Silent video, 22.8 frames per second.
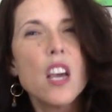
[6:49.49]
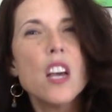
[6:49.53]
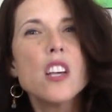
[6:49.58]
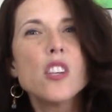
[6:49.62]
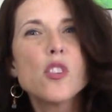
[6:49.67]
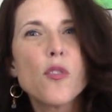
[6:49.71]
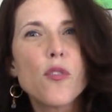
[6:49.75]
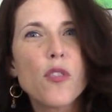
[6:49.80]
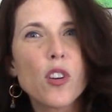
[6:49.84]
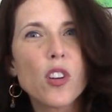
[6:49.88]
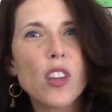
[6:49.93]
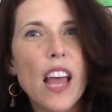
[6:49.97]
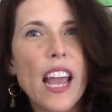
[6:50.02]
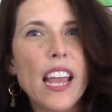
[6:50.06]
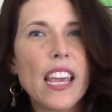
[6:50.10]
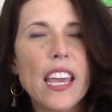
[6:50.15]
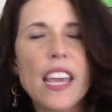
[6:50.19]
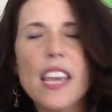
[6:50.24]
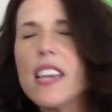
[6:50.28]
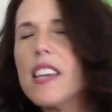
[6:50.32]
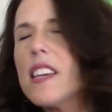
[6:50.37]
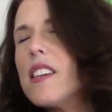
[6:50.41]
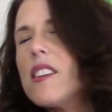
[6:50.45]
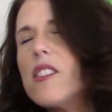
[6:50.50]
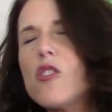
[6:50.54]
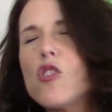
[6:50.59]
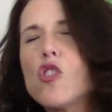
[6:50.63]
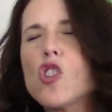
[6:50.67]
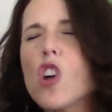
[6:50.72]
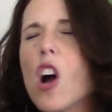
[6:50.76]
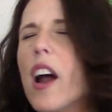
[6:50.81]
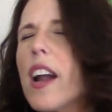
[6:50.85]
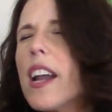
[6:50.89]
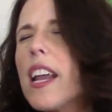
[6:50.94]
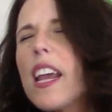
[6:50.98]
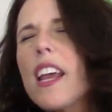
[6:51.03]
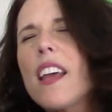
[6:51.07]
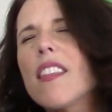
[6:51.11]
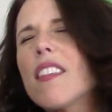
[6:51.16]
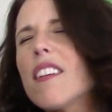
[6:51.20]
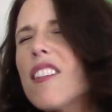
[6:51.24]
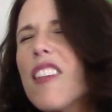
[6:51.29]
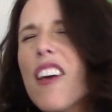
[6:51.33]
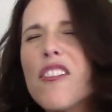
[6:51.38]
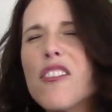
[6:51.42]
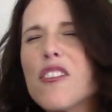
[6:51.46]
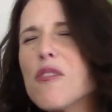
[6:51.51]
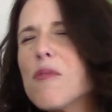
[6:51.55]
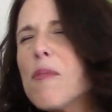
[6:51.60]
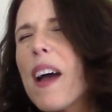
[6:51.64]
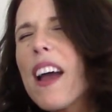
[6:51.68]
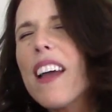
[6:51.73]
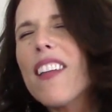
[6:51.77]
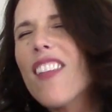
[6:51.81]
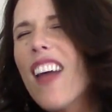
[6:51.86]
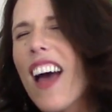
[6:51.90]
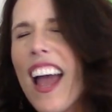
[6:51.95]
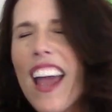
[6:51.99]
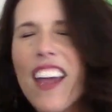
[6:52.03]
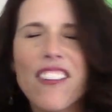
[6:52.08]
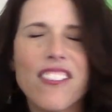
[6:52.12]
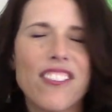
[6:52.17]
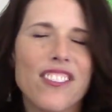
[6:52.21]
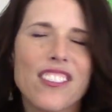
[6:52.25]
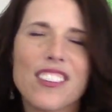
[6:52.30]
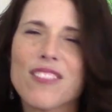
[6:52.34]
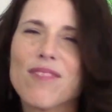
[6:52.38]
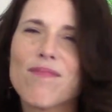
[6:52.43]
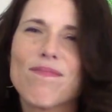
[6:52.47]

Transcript: So if you're like, is Johnny the love of my life?